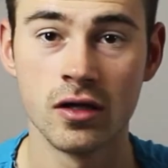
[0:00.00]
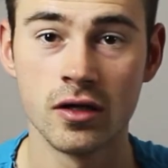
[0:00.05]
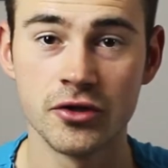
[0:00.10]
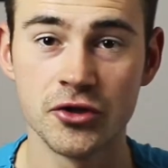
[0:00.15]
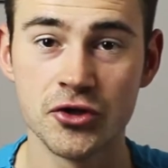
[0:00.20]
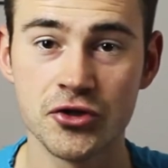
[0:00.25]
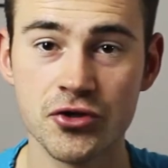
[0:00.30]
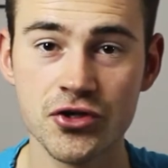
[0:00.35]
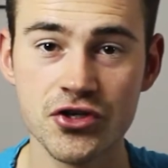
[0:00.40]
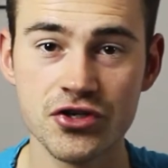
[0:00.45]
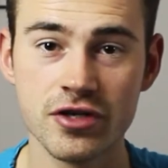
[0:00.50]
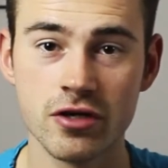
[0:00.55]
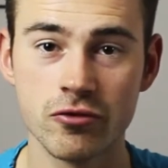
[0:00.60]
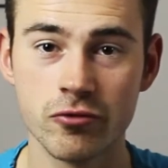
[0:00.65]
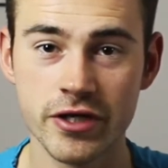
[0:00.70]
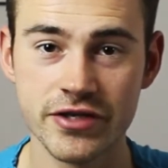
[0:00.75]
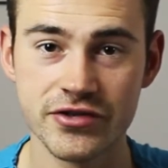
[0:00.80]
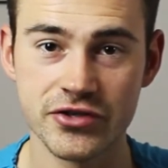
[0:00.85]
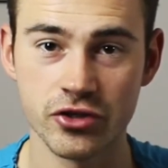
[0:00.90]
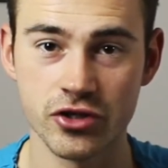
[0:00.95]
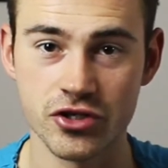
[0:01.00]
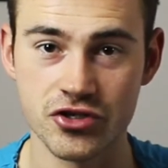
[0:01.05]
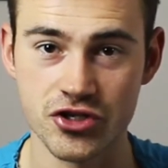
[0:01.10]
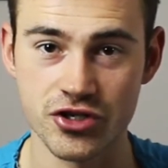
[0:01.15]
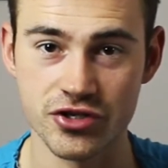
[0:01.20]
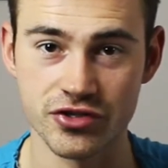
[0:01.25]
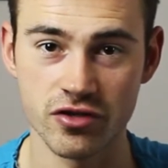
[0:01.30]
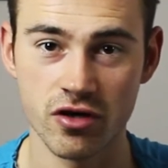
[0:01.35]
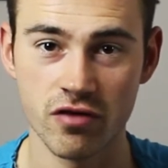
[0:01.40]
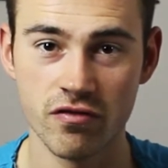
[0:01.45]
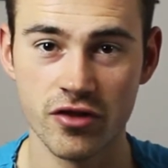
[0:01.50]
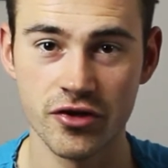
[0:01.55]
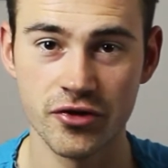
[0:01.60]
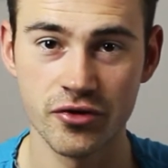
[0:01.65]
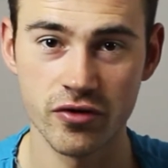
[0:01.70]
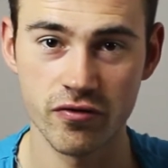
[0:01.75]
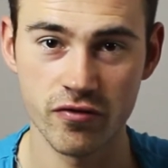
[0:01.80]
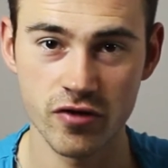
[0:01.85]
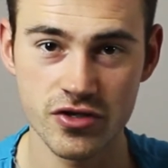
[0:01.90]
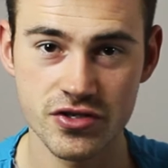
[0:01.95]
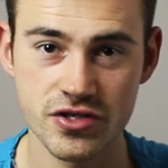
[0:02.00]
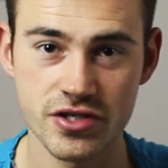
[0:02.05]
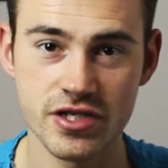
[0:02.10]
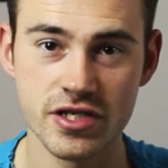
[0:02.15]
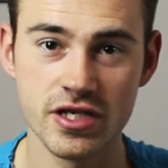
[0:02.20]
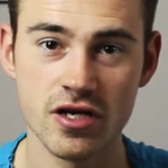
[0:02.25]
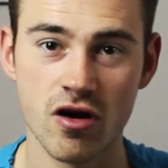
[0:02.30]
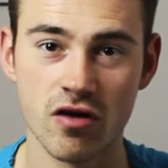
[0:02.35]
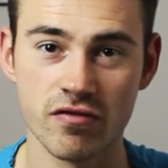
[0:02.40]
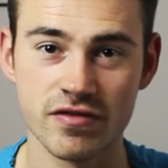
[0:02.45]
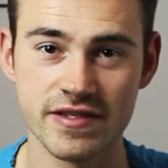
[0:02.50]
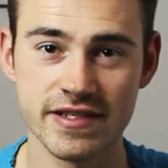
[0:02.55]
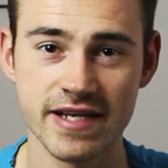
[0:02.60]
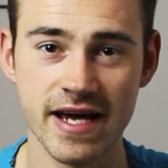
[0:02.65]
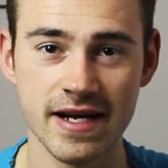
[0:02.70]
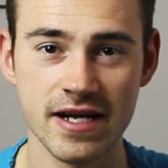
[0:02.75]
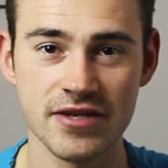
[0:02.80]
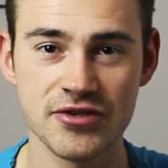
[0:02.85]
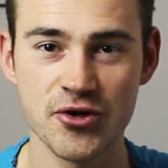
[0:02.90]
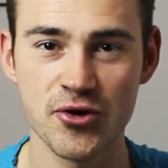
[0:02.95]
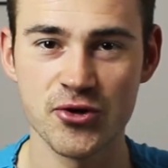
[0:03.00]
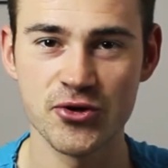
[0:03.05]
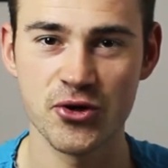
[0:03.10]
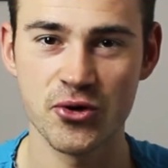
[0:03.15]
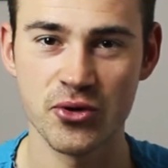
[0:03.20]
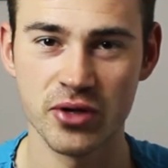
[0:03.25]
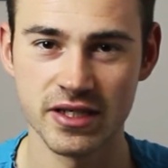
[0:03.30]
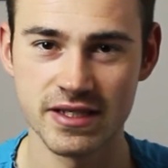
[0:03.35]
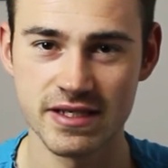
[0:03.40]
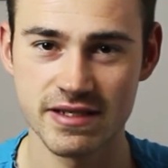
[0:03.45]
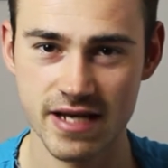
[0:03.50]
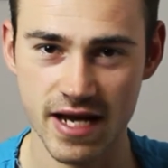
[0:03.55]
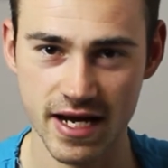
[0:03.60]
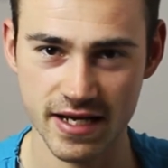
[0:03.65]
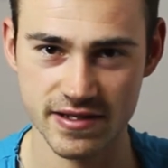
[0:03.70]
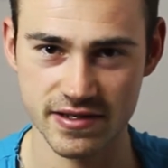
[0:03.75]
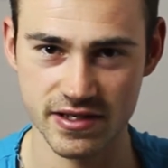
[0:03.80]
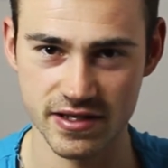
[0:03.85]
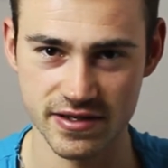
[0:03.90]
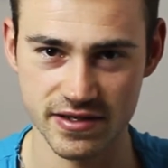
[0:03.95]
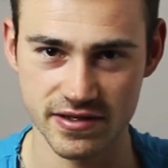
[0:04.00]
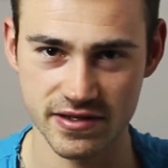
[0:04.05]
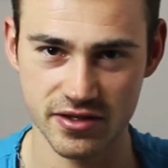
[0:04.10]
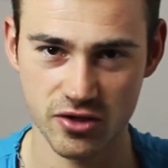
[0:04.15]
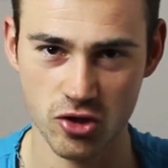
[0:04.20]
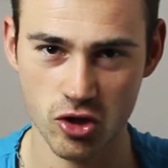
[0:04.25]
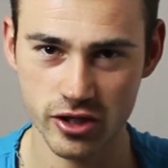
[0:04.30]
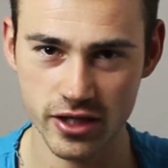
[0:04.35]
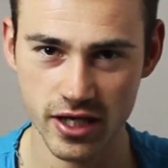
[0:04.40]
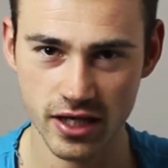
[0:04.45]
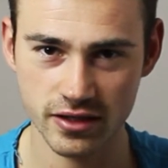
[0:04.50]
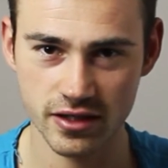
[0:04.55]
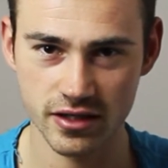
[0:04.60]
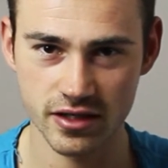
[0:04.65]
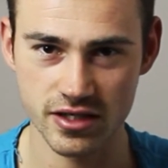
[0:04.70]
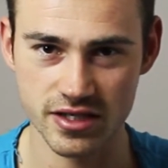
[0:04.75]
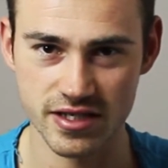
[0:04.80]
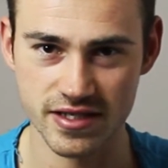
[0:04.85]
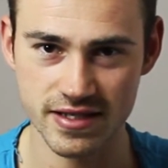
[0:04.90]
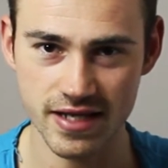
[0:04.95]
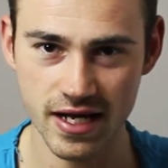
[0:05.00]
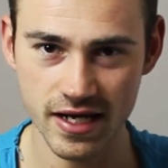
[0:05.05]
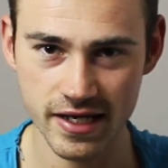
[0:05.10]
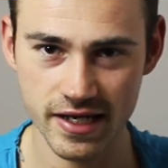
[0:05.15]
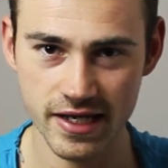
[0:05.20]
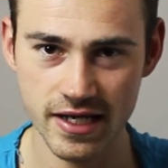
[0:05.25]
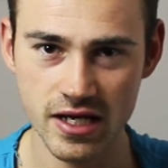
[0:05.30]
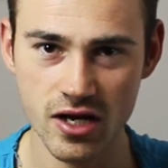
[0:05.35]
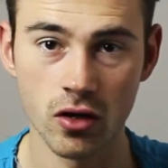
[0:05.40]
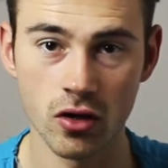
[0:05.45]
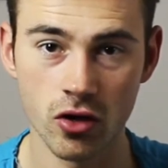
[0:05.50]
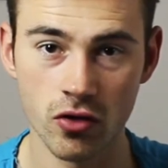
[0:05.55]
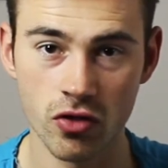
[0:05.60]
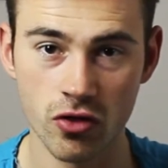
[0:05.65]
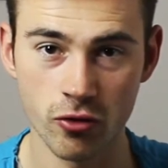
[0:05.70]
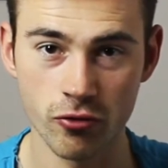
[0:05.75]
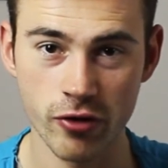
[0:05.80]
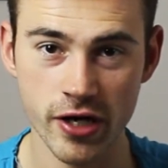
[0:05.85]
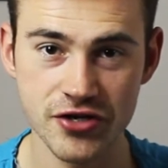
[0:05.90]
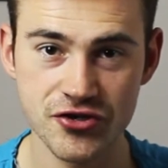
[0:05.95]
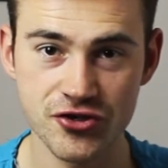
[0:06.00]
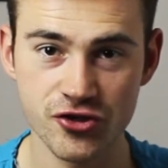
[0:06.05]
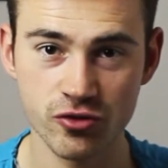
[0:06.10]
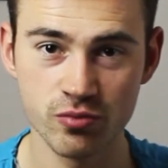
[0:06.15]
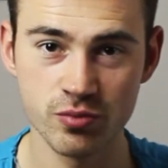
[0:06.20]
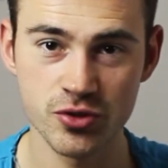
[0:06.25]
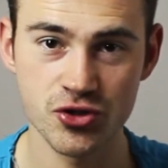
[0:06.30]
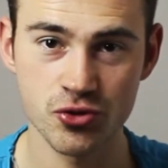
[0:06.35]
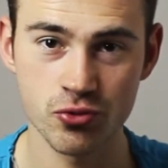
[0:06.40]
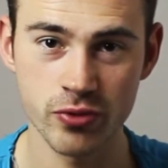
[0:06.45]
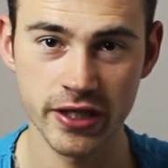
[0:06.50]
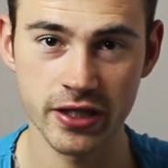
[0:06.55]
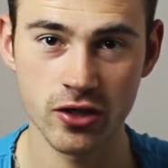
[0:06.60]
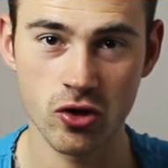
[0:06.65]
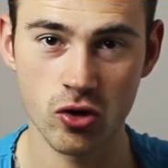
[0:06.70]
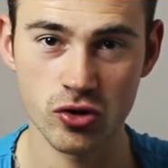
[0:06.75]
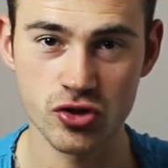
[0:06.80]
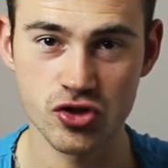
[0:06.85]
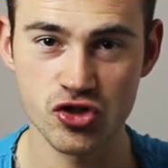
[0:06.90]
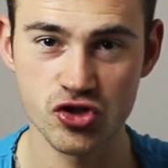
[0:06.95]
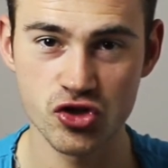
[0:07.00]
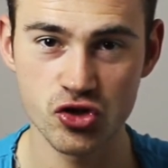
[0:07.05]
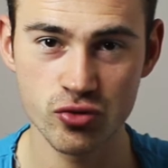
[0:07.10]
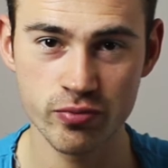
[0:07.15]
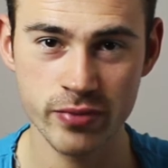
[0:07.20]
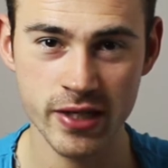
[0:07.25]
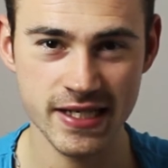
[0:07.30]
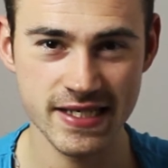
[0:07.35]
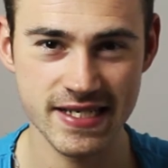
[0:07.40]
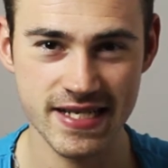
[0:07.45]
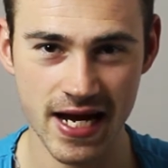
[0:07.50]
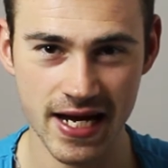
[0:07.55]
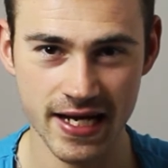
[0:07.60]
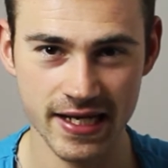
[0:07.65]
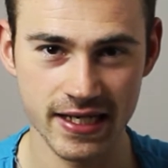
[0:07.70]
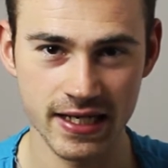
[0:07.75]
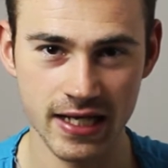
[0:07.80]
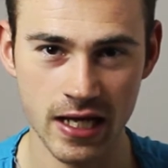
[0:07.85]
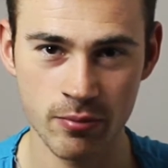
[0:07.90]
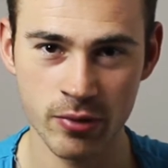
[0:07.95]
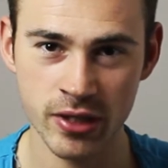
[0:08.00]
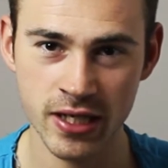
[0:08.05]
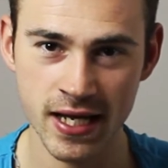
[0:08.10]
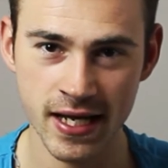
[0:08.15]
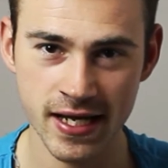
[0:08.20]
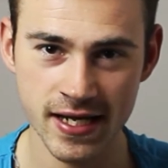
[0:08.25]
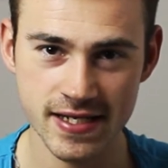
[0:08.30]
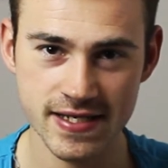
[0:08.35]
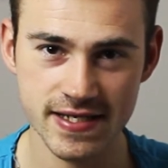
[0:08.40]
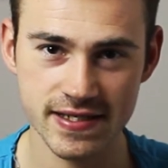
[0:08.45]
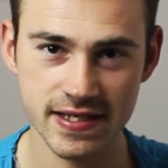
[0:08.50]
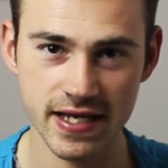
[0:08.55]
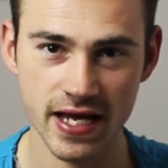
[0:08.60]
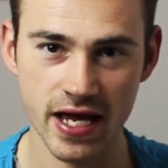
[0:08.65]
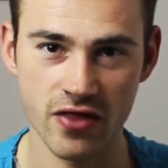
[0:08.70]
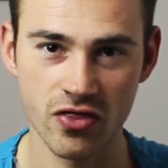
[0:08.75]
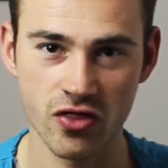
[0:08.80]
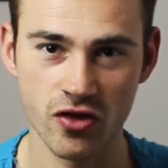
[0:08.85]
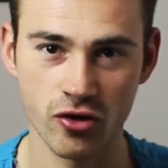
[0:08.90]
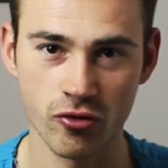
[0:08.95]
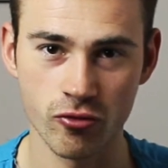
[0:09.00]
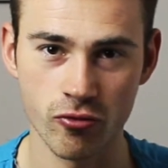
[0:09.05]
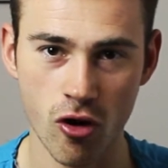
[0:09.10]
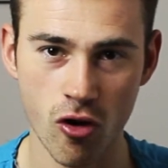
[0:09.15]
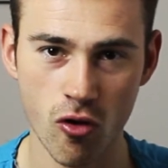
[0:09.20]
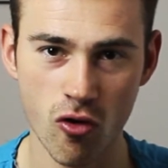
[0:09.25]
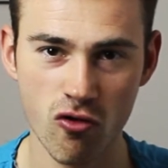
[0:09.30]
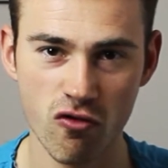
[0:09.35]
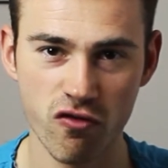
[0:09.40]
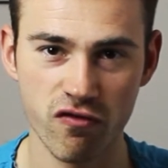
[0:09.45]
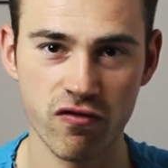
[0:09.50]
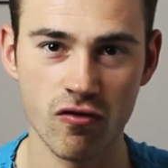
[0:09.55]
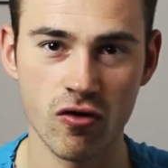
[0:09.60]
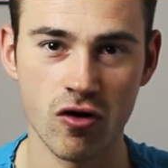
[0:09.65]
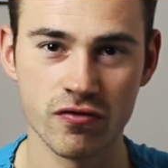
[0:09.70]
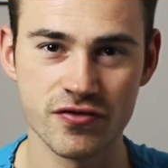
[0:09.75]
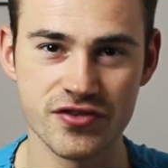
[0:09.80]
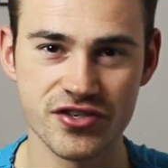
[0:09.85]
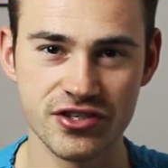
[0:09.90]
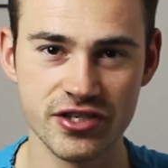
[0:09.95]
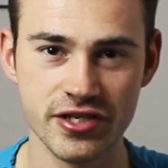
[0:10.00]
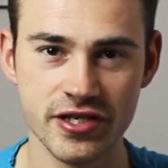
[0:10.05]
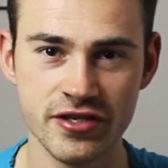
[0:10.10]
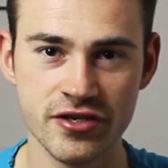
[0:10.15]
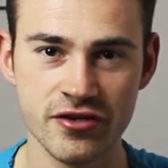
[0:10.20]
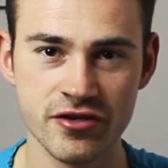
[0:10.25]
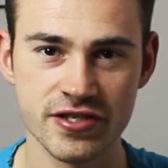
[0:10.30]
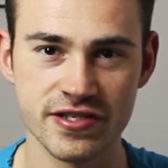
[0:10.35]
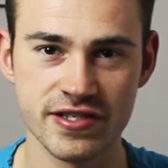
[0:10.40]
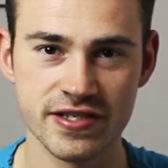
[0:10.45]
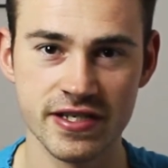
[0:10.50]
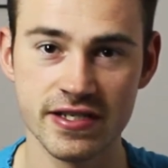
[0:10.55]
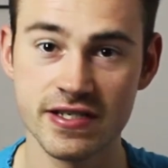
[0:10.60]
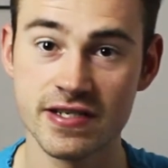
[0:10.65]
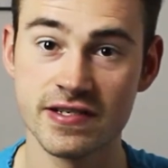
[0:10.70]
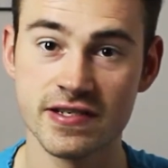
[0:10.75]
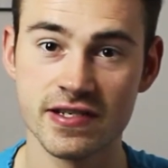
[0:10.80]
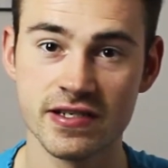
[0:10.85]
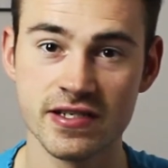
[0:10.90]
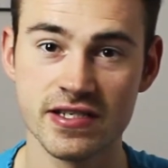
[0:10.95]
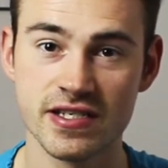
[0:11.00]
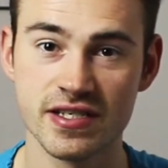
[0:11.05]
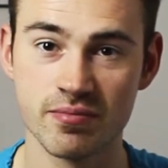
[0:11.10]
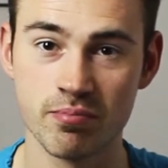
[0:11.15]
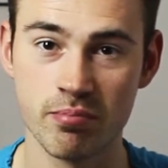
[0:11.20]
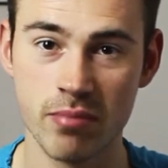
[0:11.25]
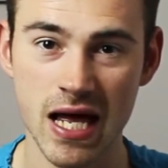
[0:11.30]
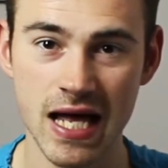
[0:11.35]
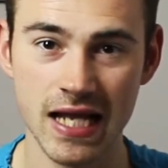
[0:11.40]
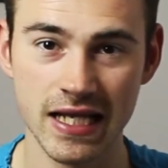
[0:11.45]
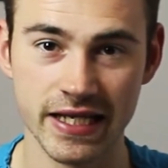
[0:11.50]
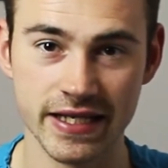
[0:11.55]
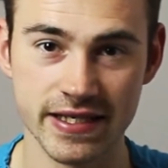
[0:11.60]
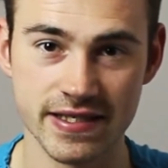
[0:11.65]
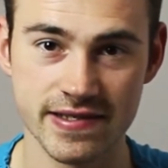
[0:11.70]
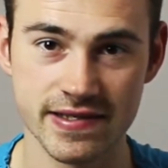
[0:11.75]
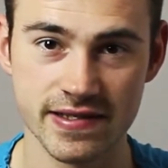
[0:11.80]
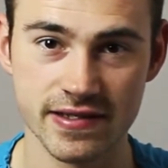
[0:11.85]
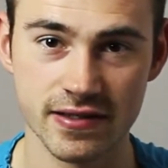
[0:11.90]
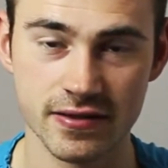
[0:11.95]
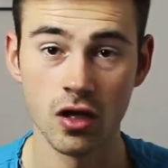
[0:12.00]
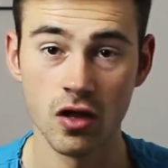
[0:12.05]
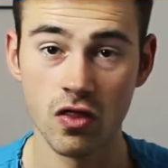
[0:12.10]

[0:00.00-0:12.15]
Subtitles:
Nutritional researchers of the University of San Antonio in Texas conducted a study on the ratio between consuming diet lemonades and the growth of senior citizens' bellies.